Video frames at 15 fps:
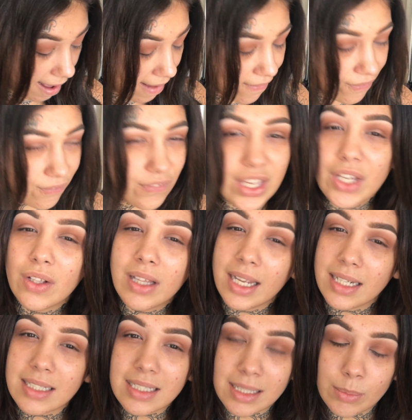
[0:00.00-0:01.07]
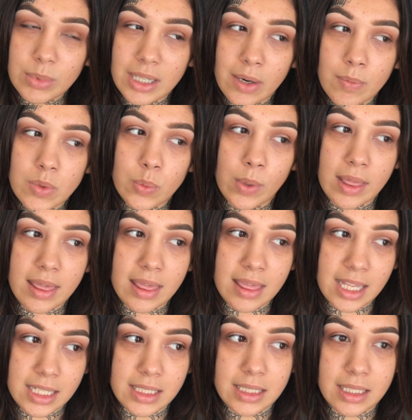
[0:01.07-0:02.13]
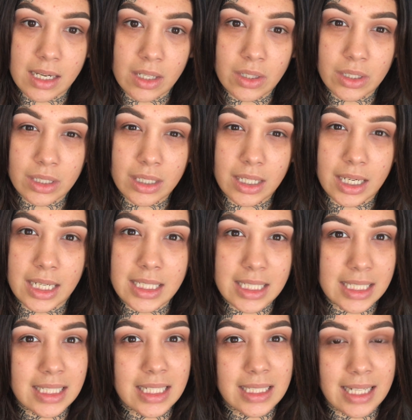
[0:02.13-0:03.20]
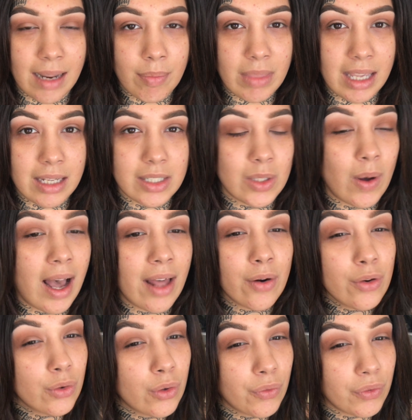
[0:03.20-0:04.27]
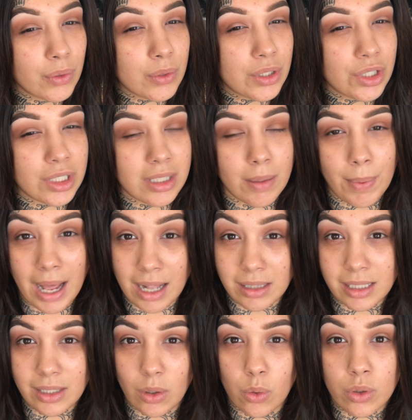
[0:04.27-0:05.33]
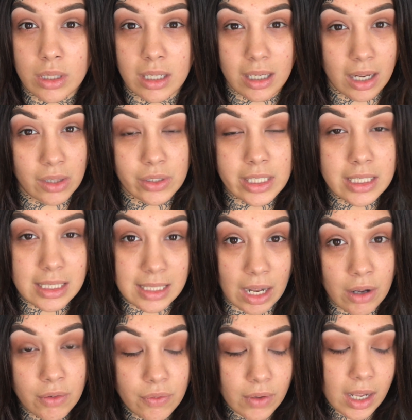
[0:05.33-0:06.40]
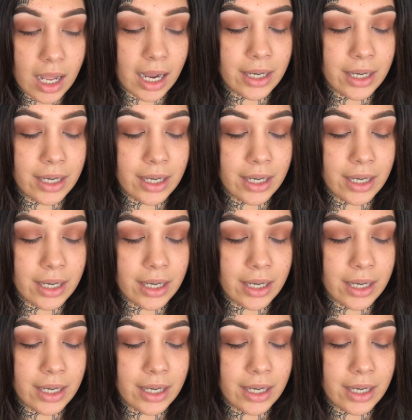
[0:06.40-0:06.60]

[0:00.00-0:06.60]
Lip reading: I feel like sometimes with this color, it does the same thing. So I don't know if it was just the palette or the color itself.